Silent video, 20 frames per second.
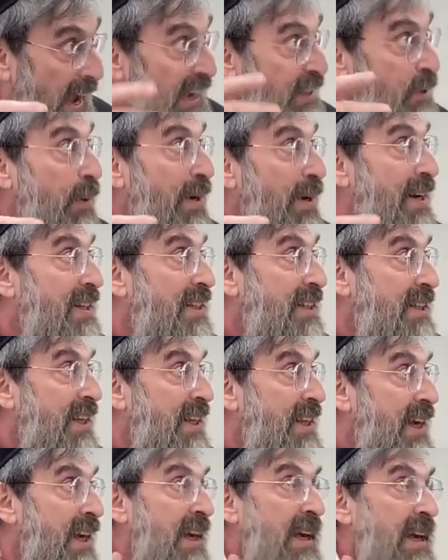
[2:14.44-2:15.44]
as we're going to
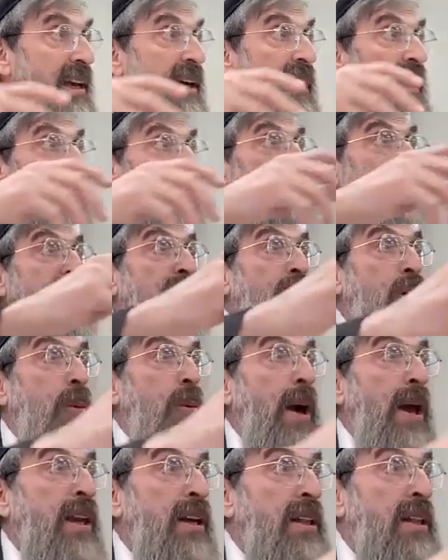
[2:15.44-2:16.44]
see, it's the
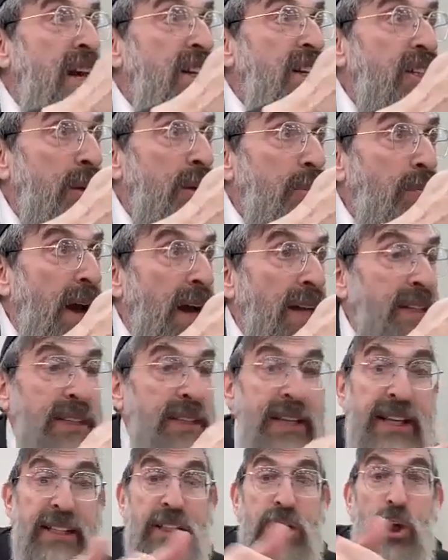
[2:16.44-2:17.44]
coagulation
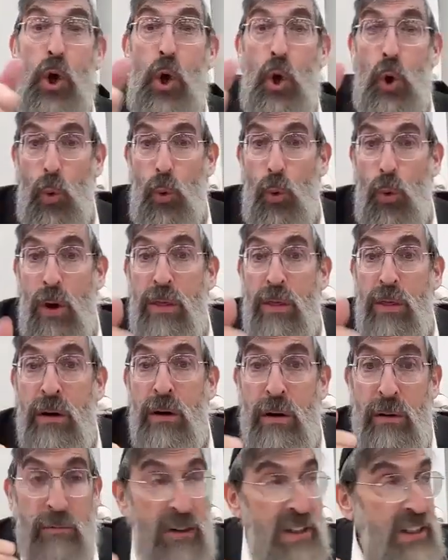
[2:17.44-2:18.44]
process or
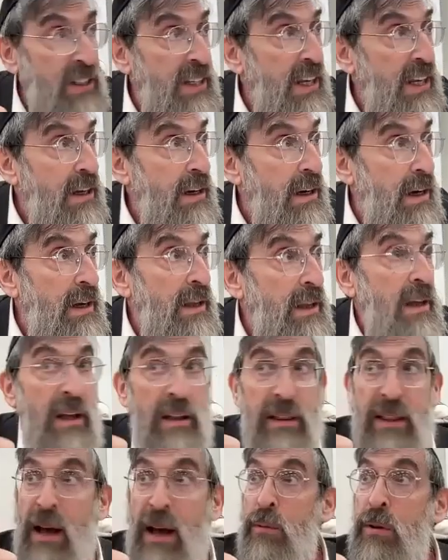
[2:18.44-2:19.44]
the Resicha
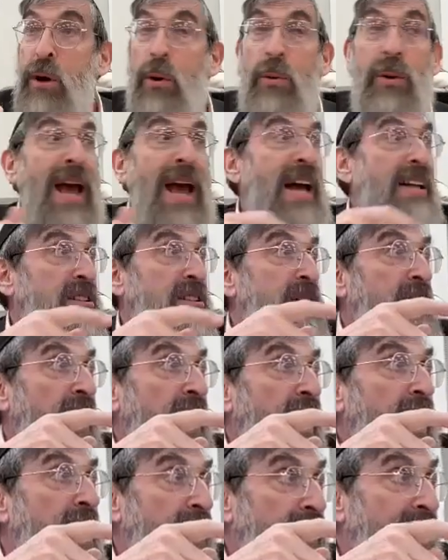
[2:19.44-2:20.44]
that will go and
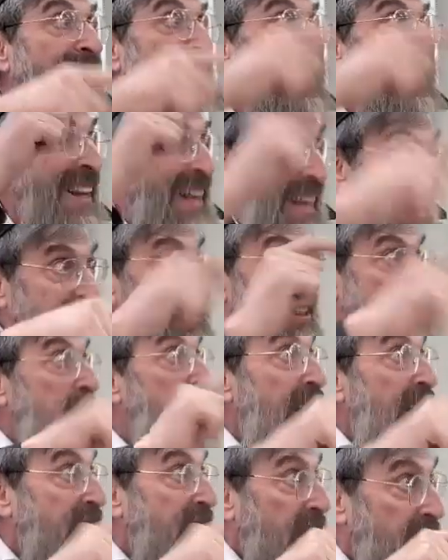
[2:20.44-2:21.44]
ascertain that it is
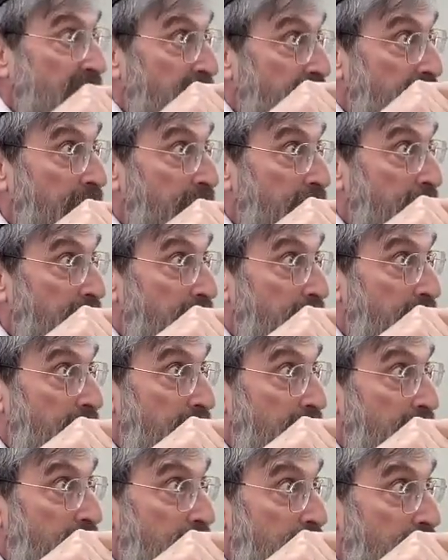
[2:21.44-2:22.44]
Netzel.
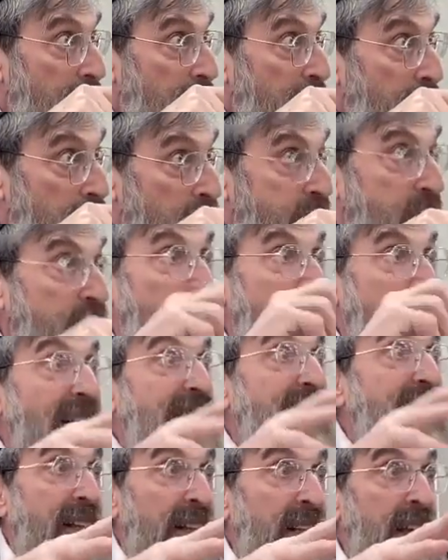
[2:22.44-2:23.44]
So
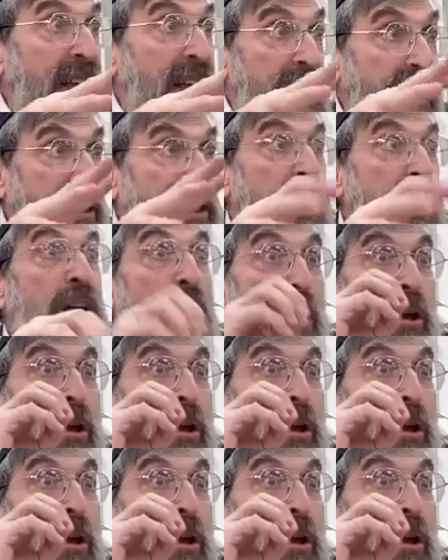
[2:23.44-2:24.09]
Netzel is